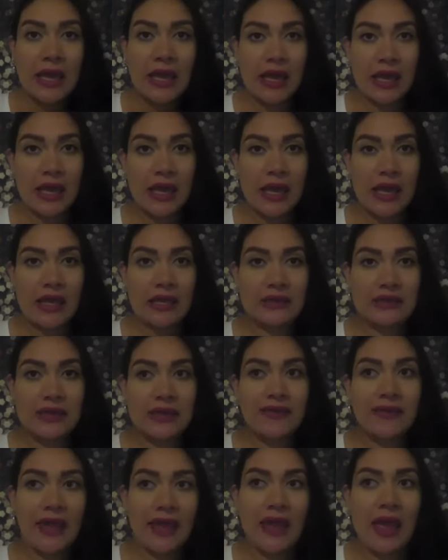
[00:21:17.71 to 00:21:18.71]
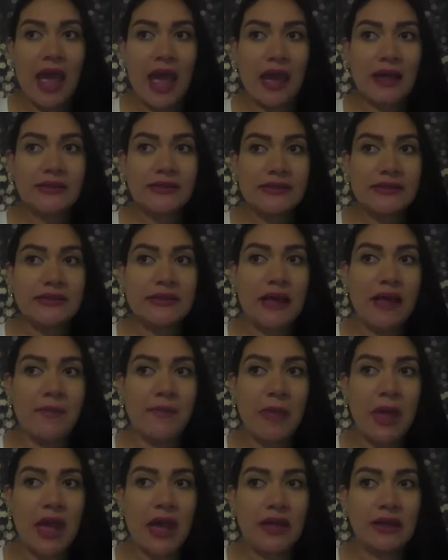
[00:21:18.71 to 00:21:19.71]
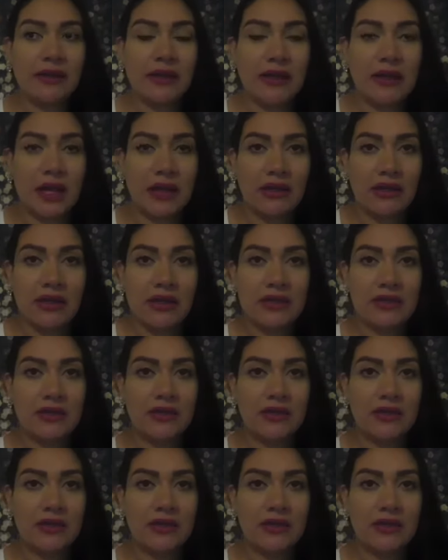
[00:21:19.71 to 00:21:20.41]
and they had some at the 99